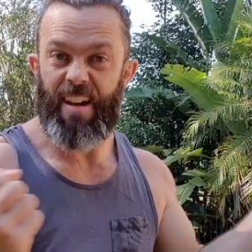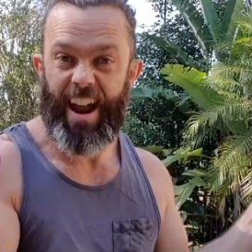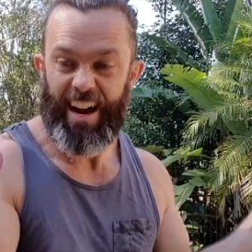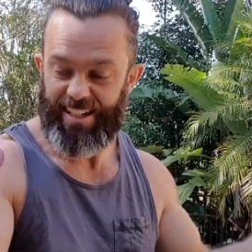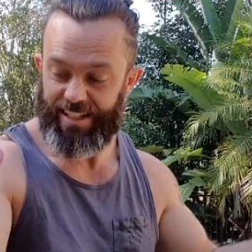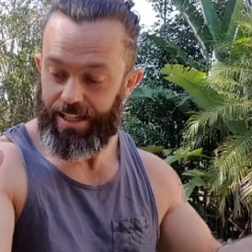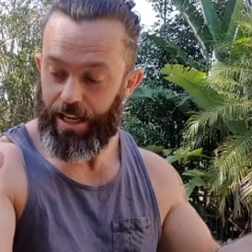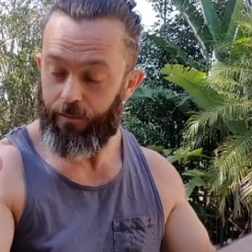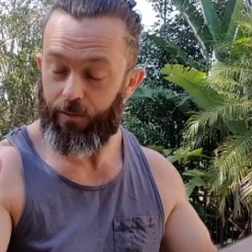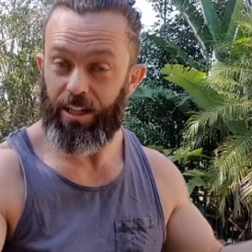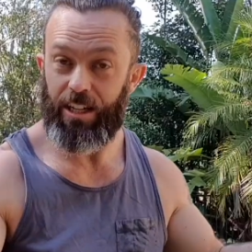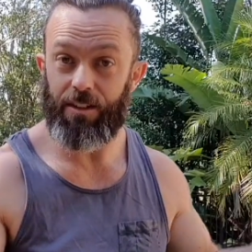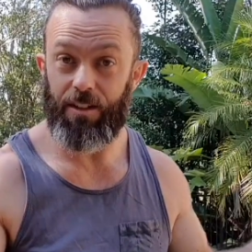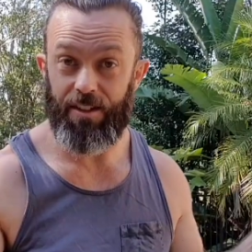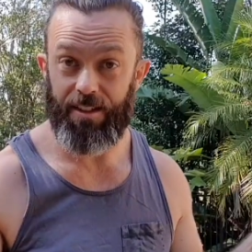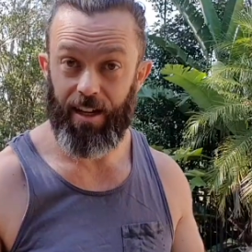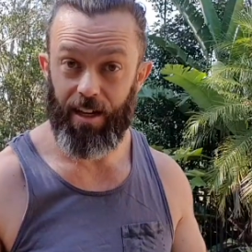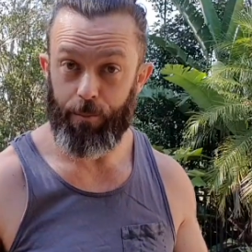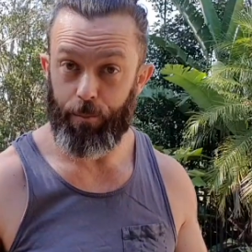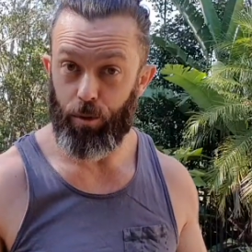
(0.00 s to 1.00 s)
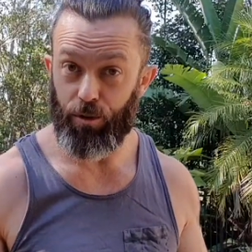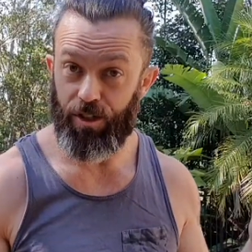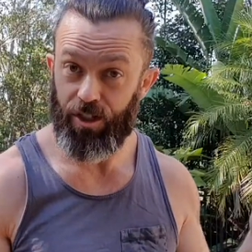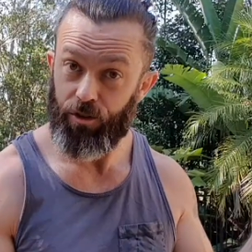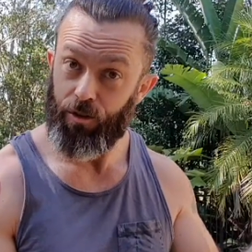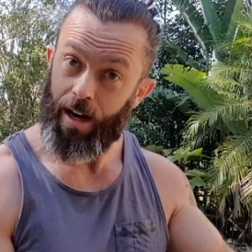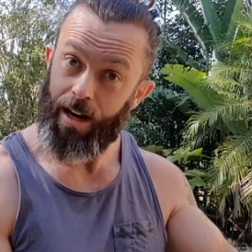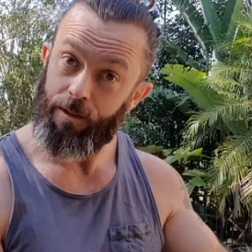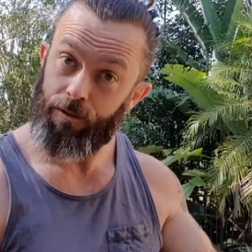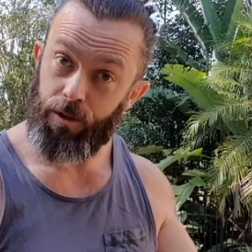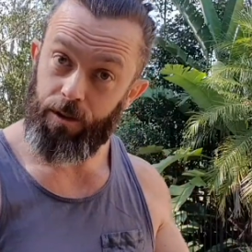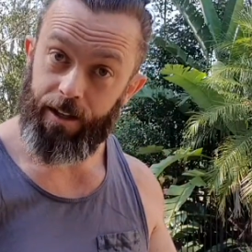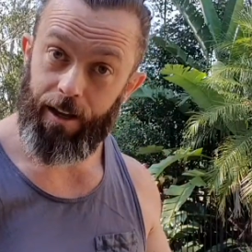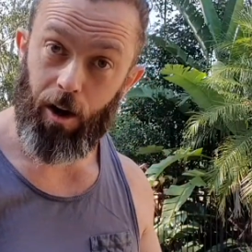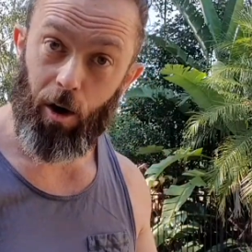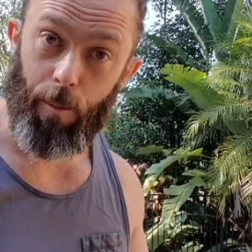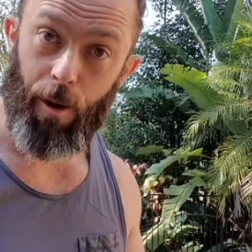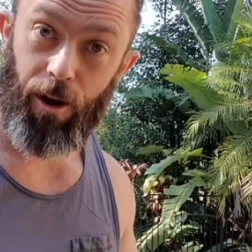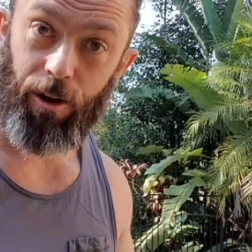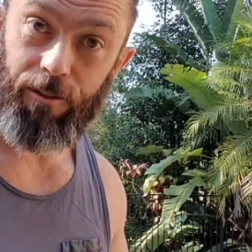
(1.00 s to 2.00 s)
activity that's going to put strain through the
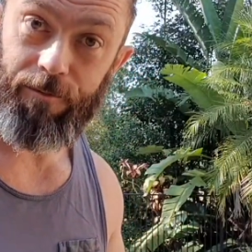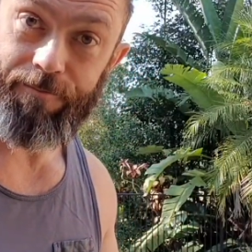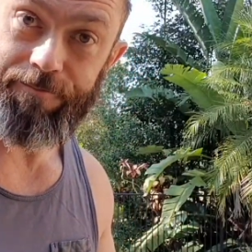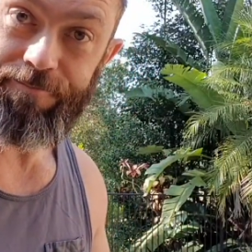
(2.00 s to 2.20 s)
elbow.